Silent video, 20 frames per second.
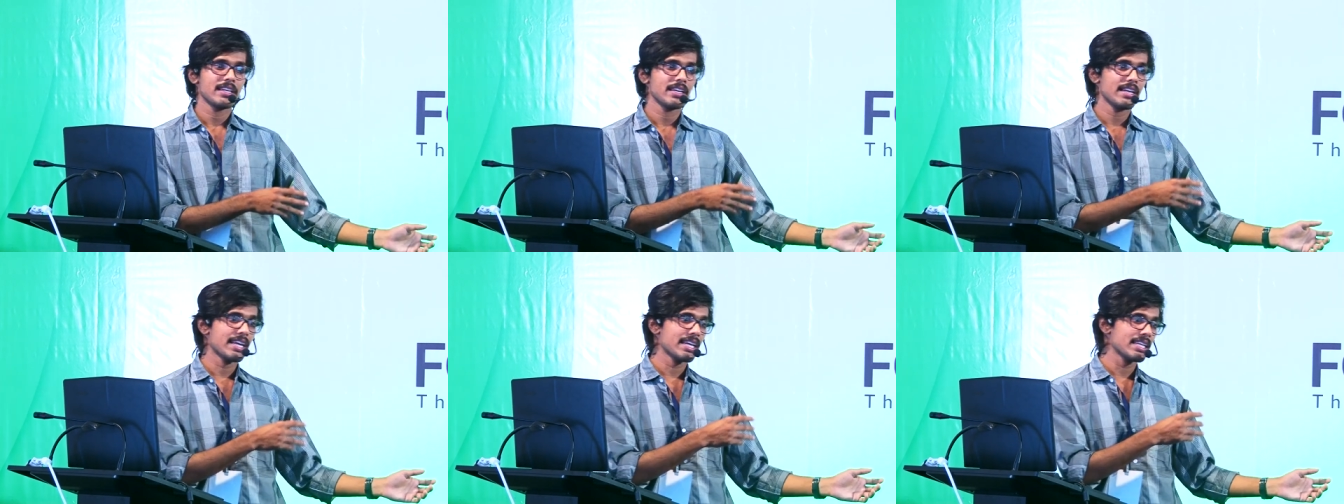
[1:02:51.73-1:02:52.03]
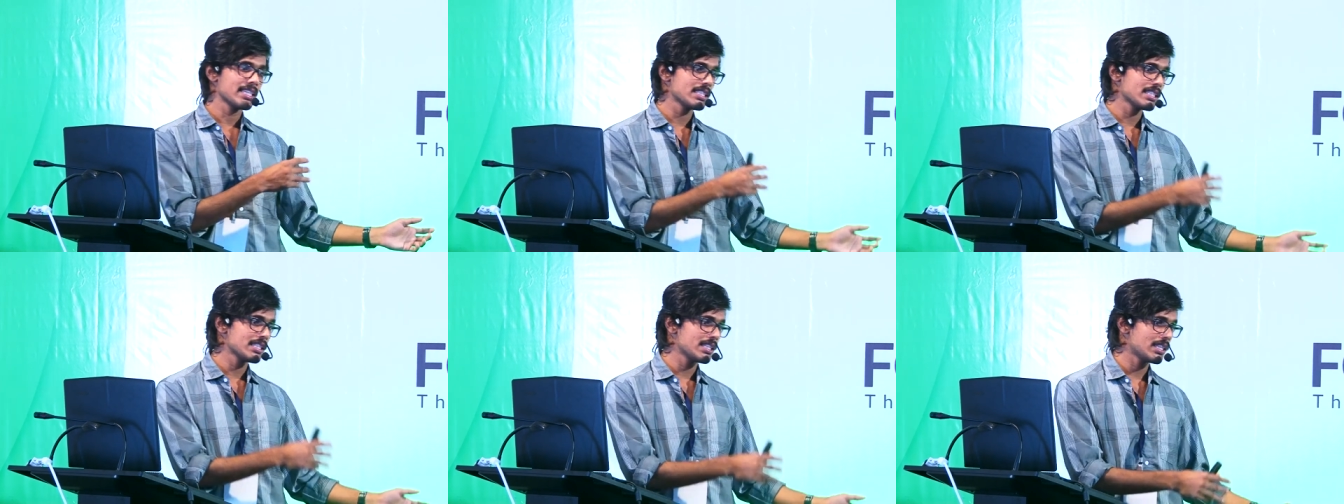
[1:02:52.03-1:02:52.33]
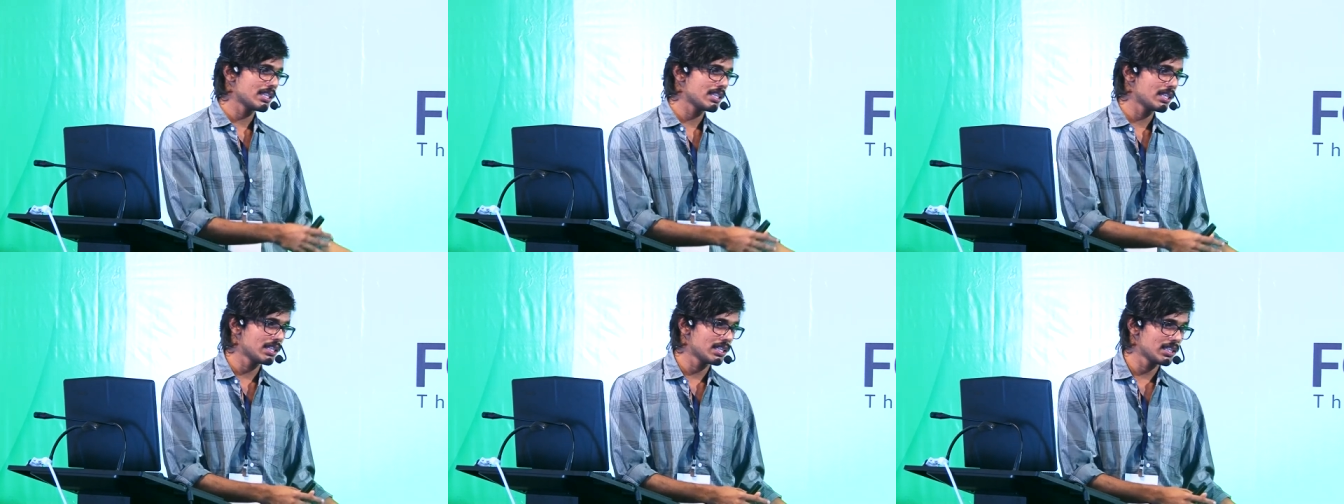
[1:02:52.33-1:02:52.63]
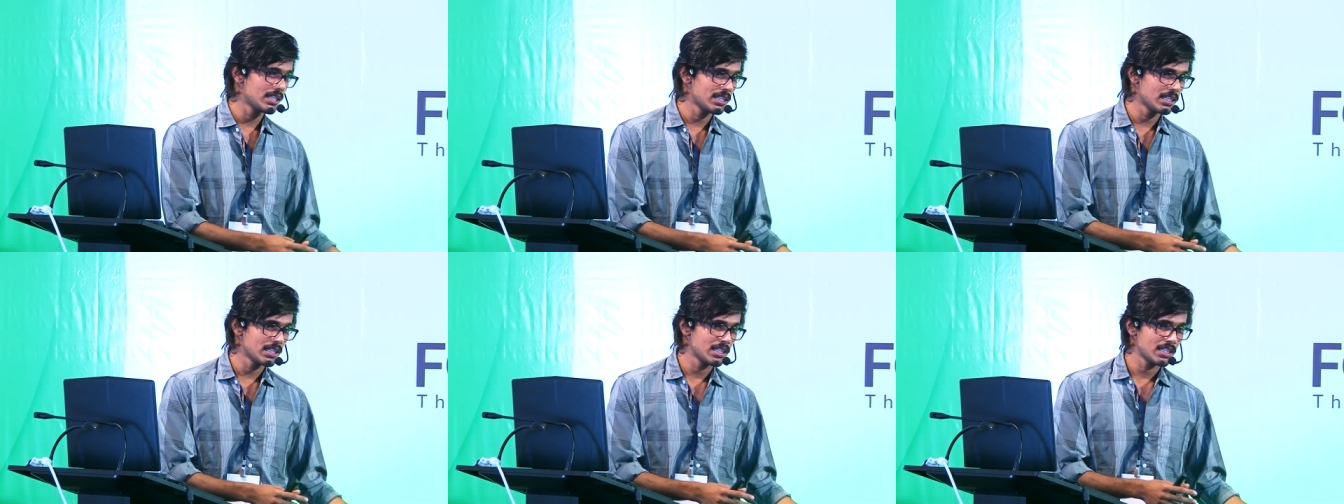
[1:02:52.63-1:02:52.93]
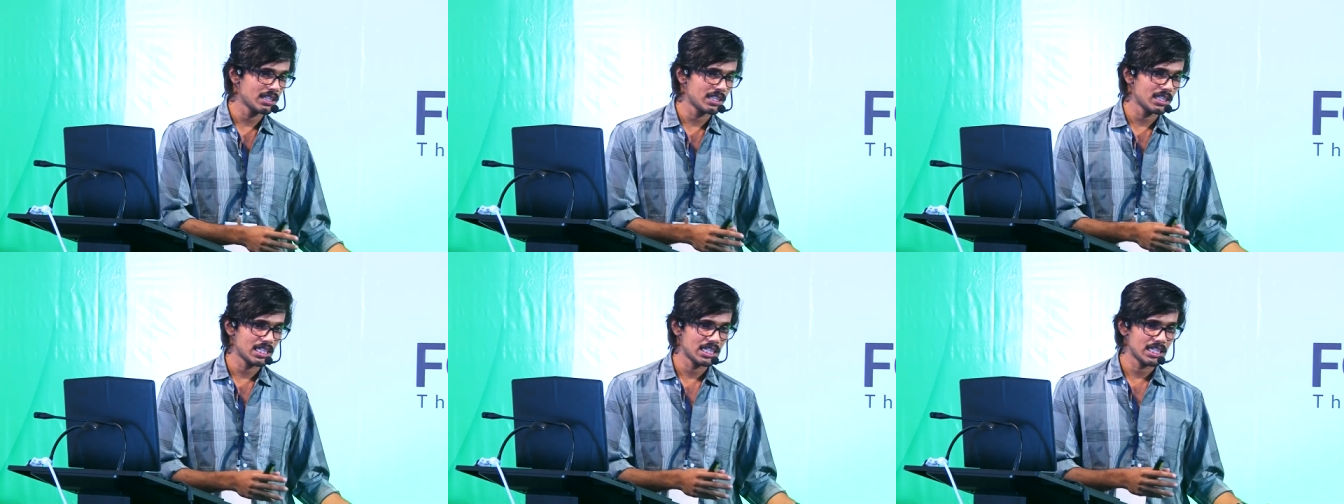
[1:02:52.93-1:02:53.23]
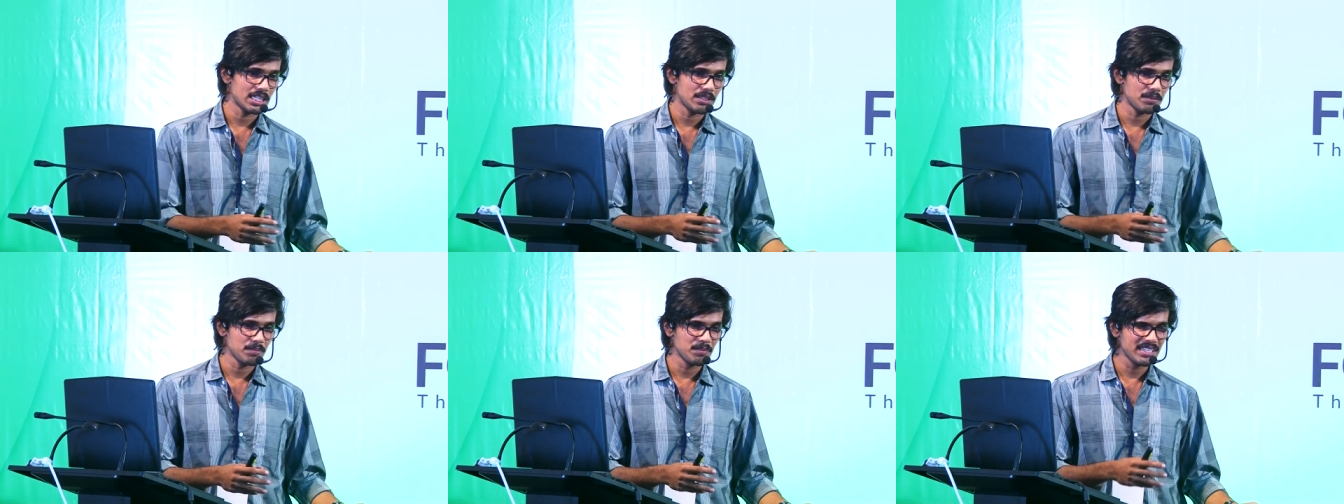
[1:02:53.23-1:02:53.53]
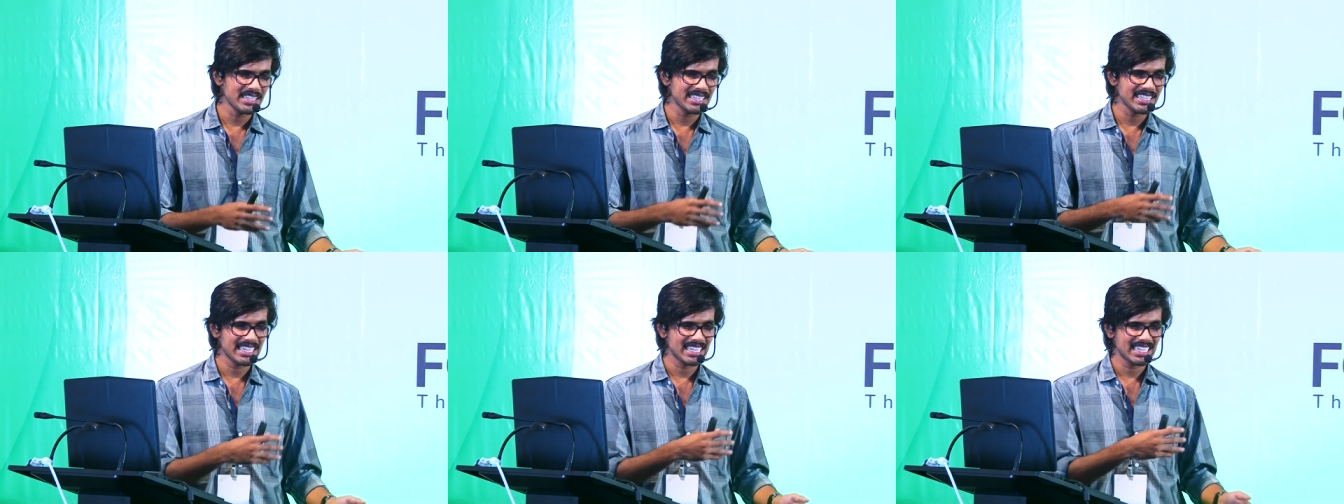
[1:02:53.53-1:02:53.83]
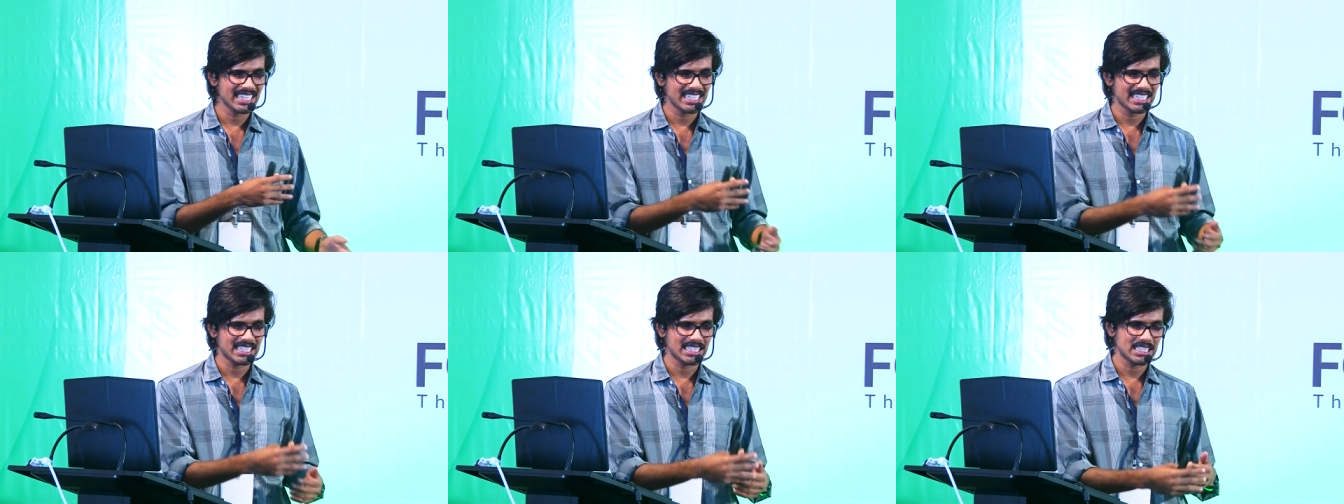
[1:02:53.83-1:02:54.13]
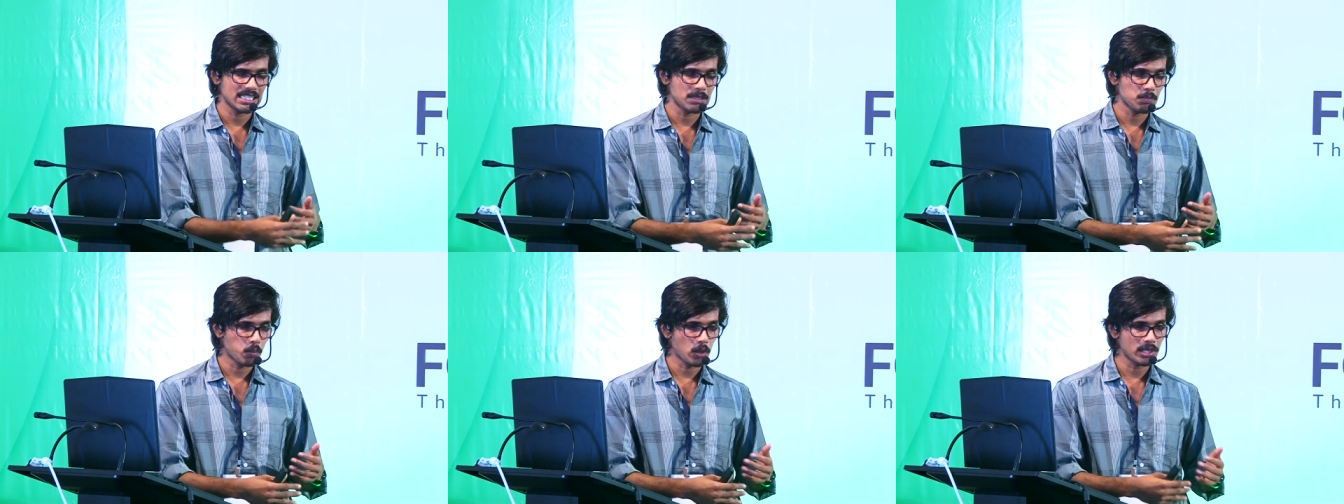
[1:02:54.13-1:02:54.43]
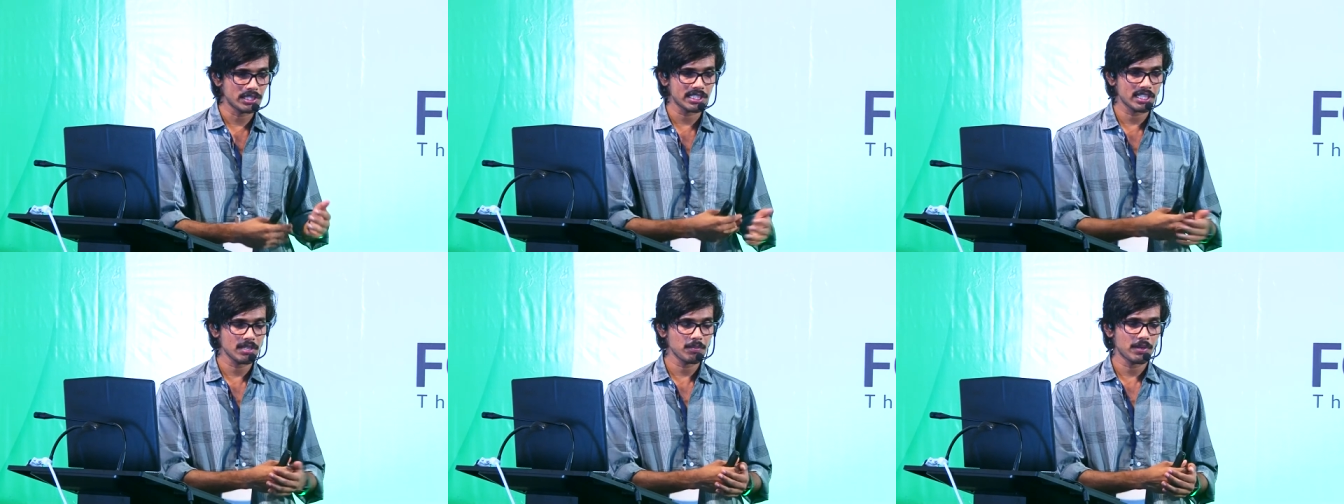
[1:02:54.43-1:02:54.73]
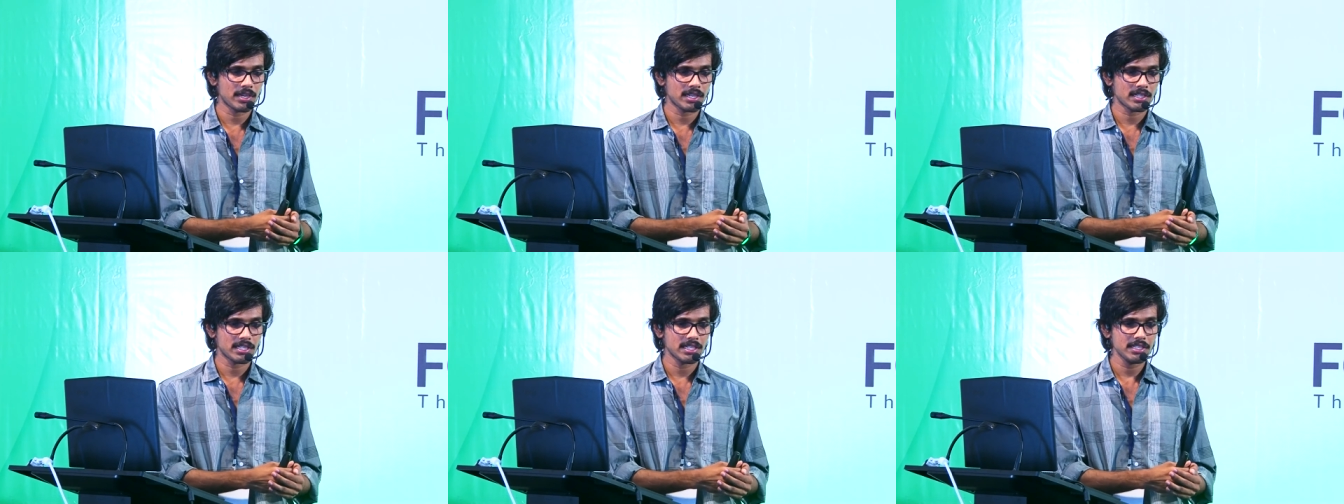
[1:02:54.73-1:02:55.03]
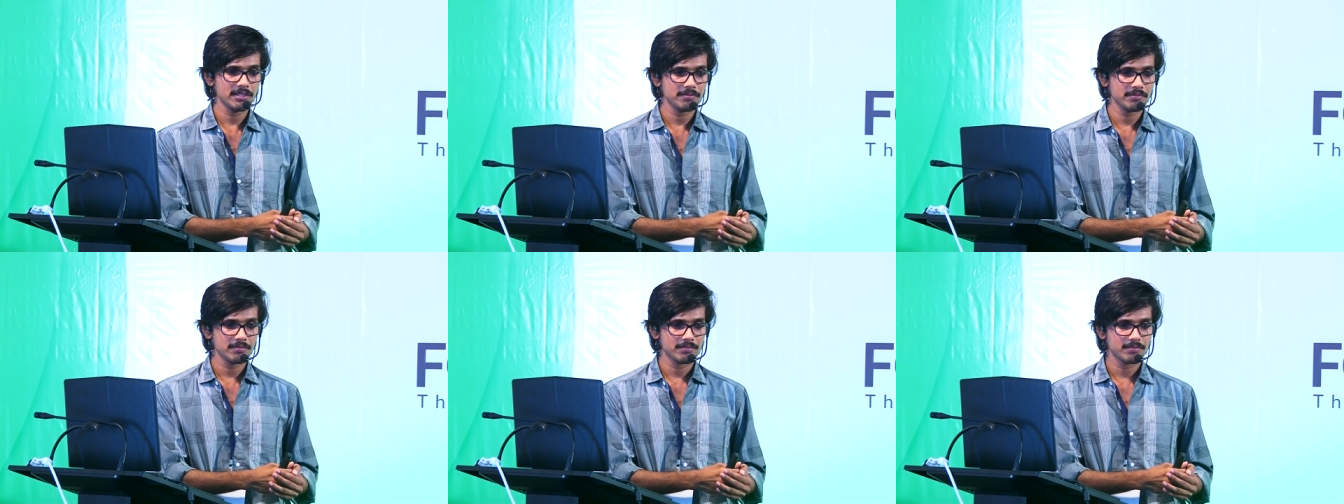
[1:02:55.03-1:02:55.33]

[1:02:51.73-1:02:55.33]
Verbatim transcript: and uh, uh, being a political party